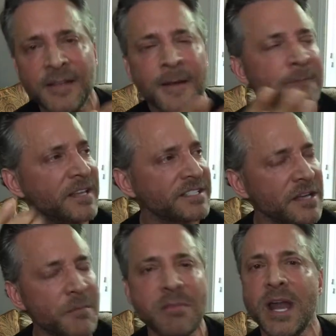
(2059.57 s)
that
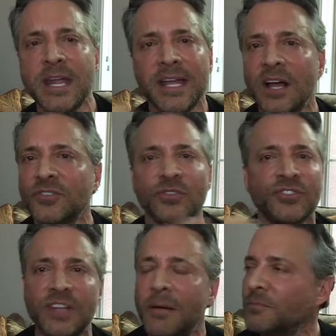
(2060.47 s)
somebody else or
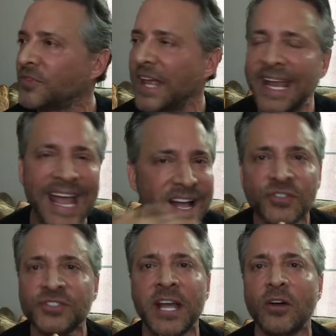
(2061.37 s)
something else
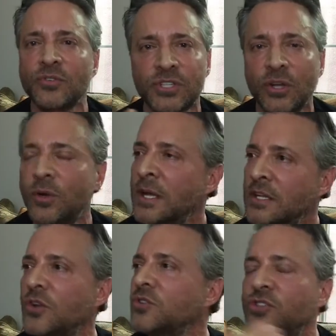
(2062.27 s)
tells you you
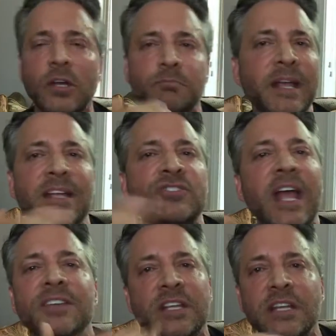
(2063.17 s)
should be
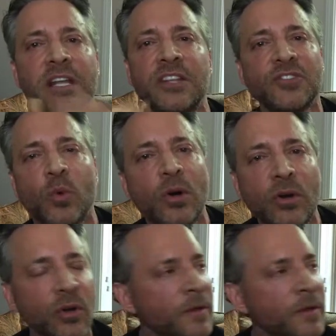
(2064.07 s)
chasing in this world.